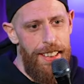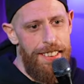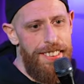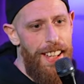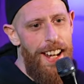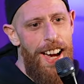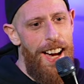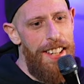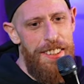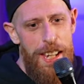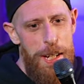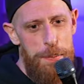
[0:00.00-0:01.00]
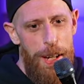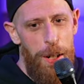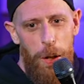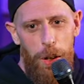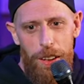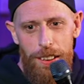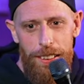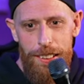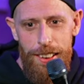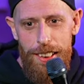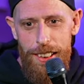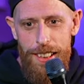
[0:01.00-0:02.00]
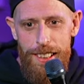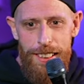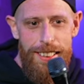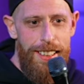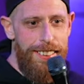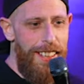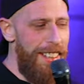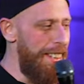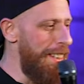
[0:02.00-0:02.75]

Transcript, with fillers: That's not a hot name at all. Like, that's not a